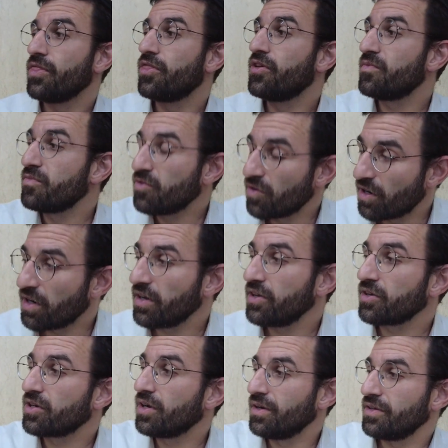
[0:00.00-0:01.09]
the more you're
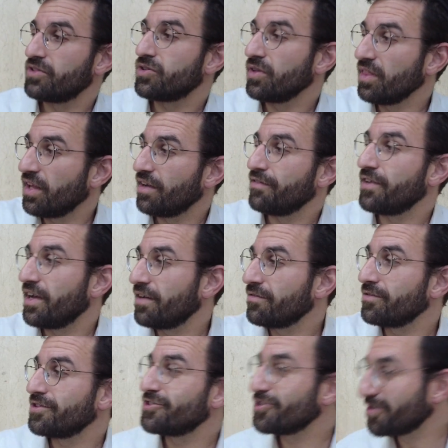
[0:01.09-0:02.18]
going to love
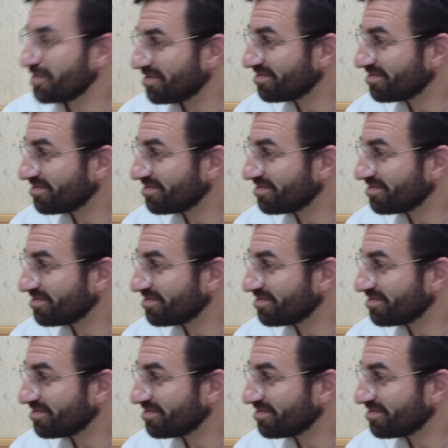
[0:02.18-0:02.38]
every Jew.